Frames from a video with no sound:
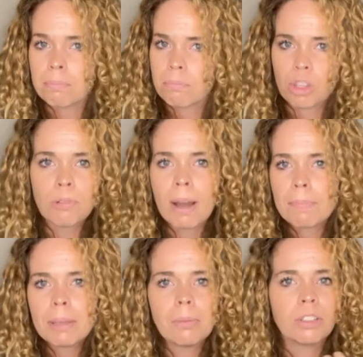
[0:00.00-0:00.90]
You might
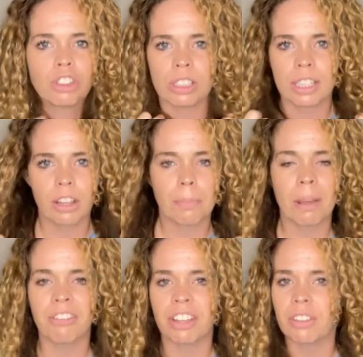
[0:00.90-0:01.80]
be able to just tell that by
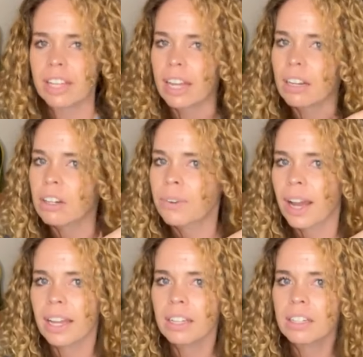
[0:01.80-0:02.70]
feeling it,
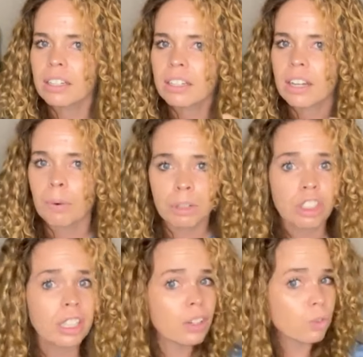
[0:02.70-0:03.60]
okay? I want
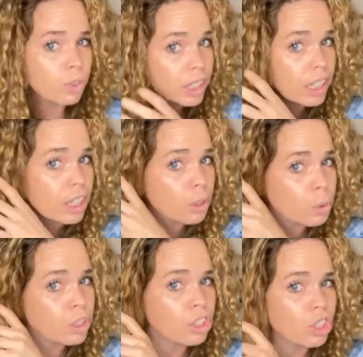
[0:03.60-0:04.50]
you to get really
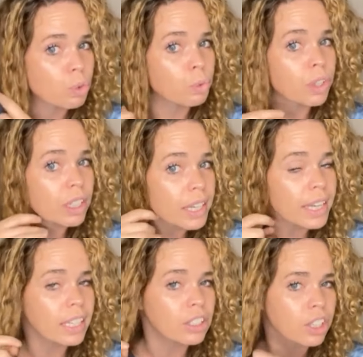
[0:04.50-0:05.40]
used to just really
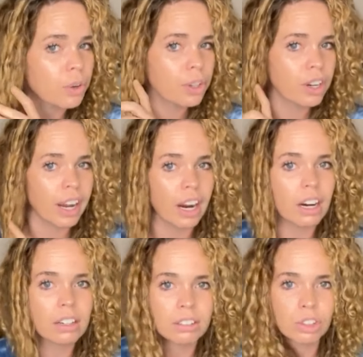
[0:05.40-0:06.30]
getting to know your hair.
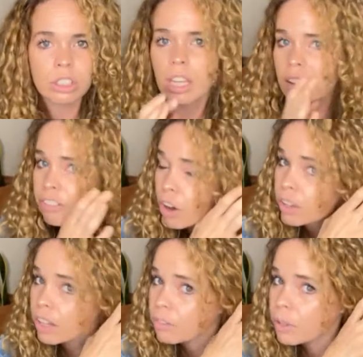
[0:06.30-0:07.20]
Just like fall in
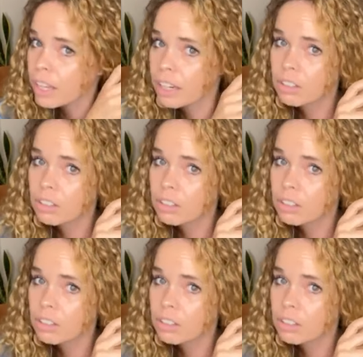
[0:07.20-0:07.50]
love with it.